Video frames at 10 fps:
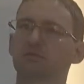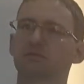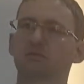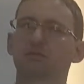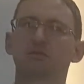
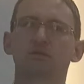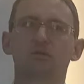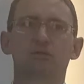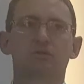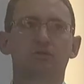
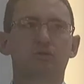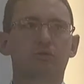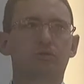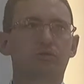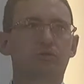
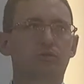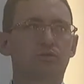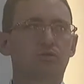Nobody speaks.